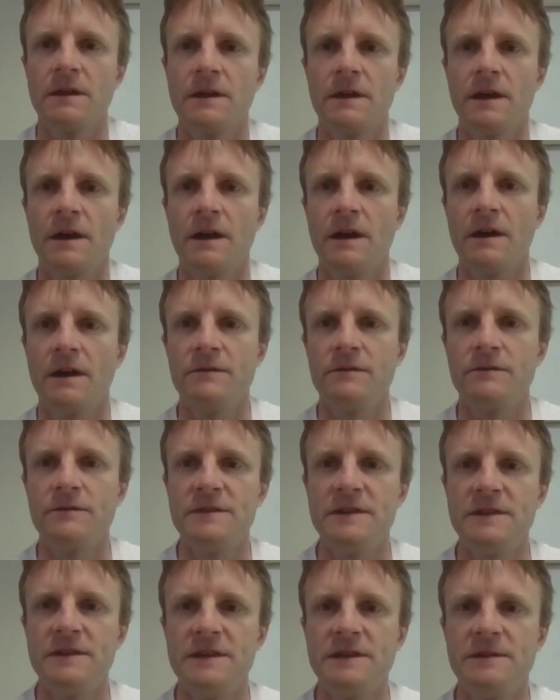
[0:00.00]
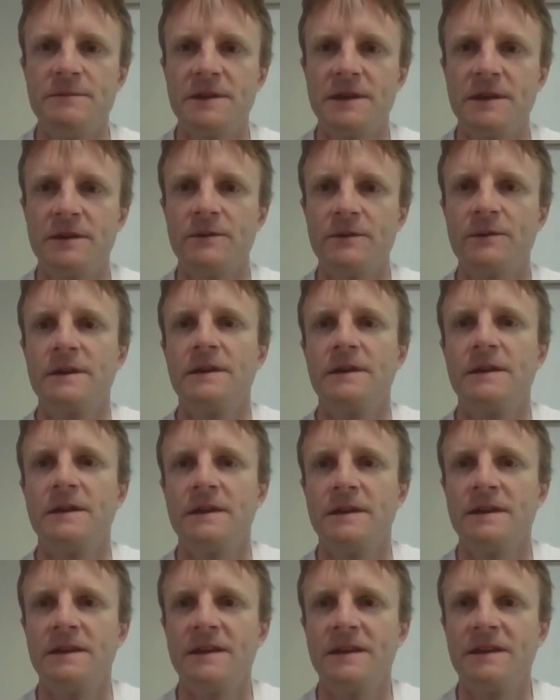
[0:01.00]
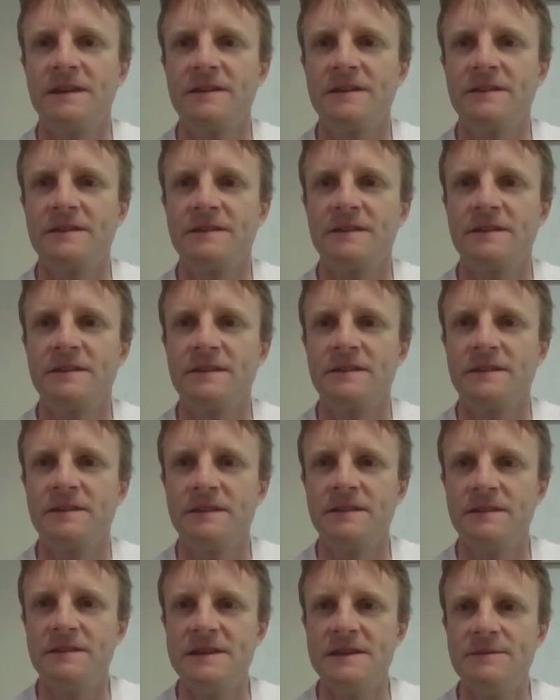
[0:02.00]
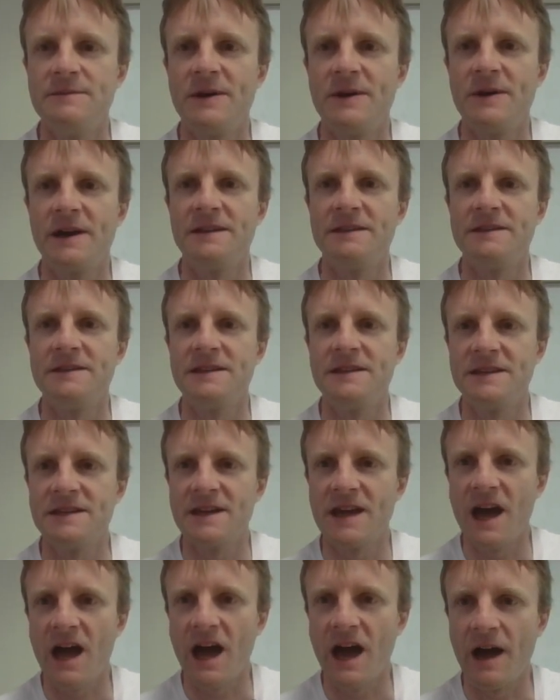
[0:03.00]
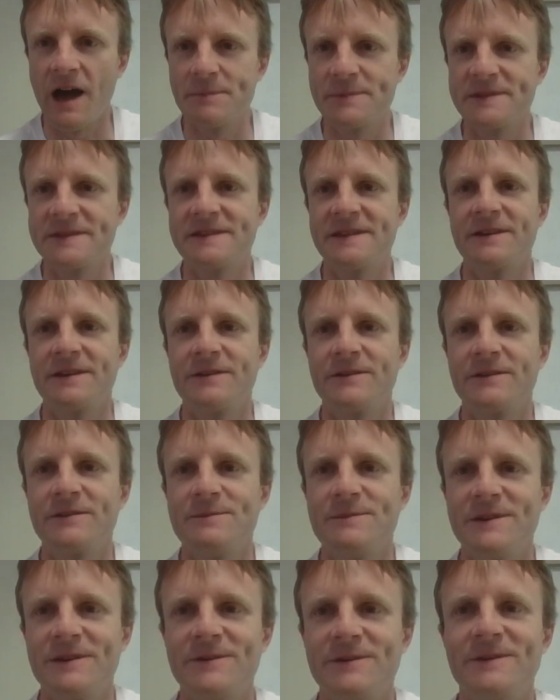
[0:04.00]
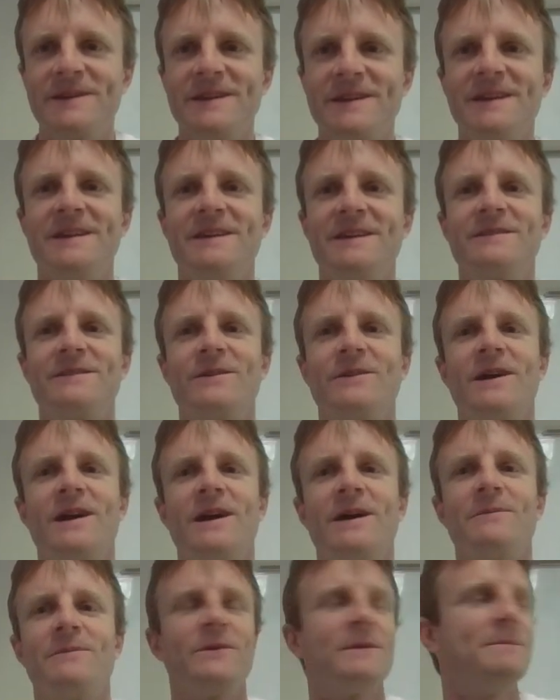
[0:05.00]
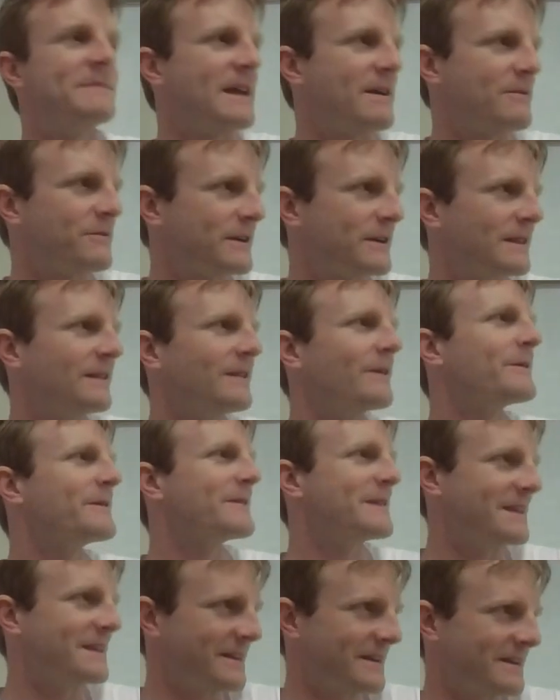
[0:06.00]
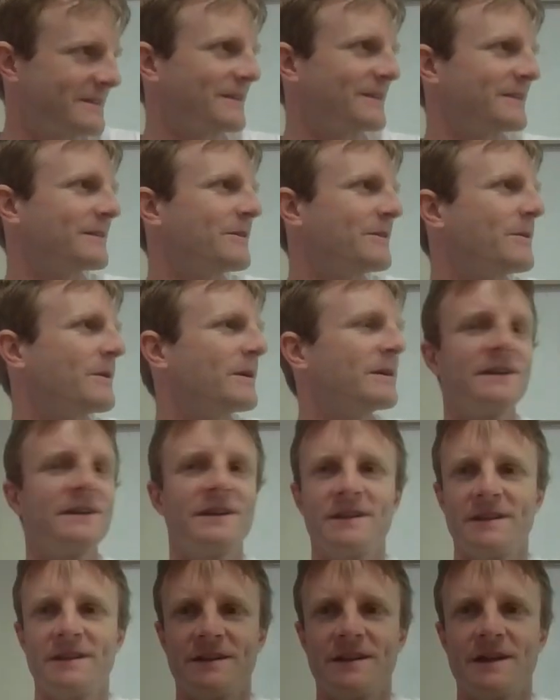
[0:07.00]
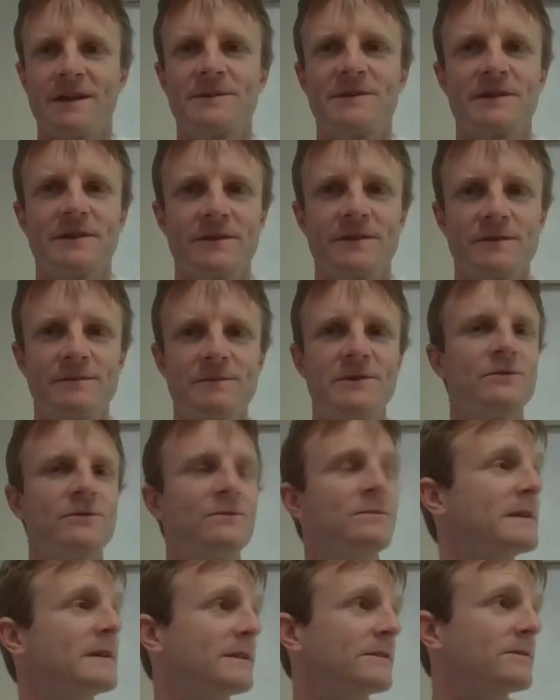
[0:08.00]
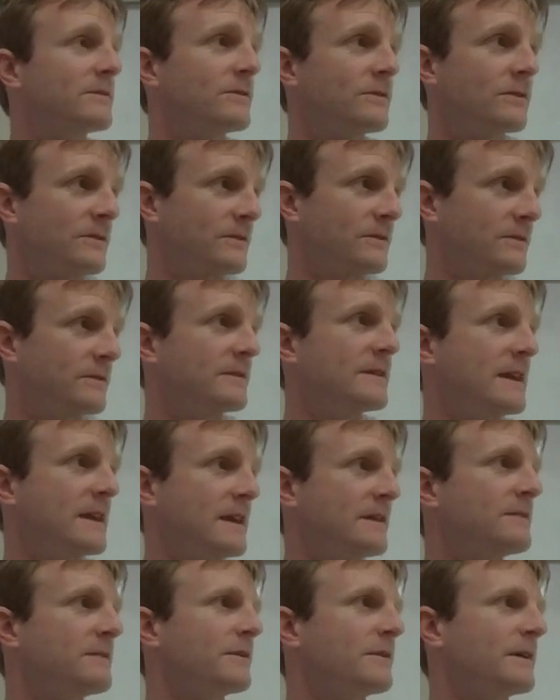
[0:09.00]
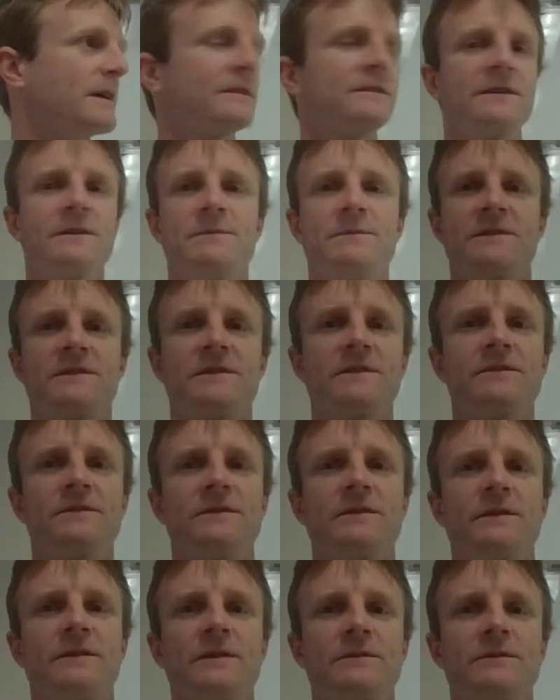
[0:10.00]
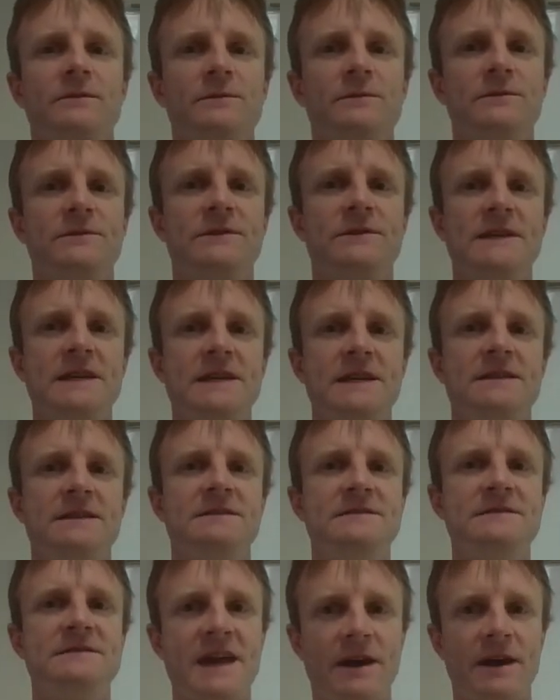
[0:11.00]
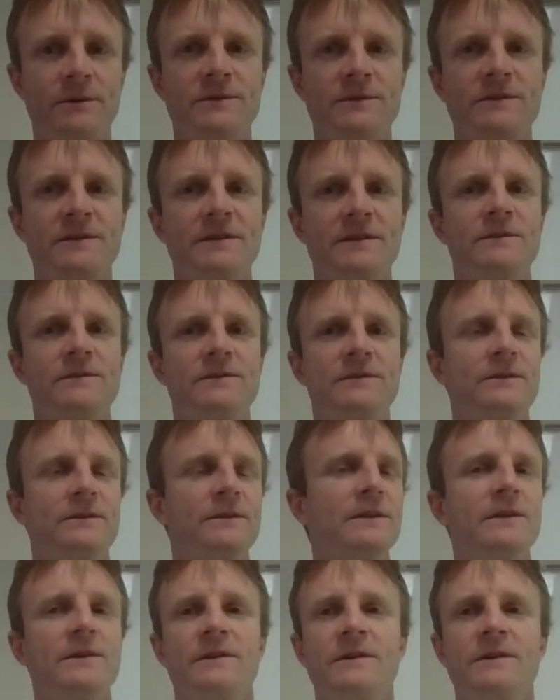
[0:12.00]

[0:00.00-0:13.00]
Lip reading: of d mu is d by d upstairs mu. So I'm never going to lower the index on the coordinate, and upstairs mu means just t for x upstairs 0. So d downstairs 0,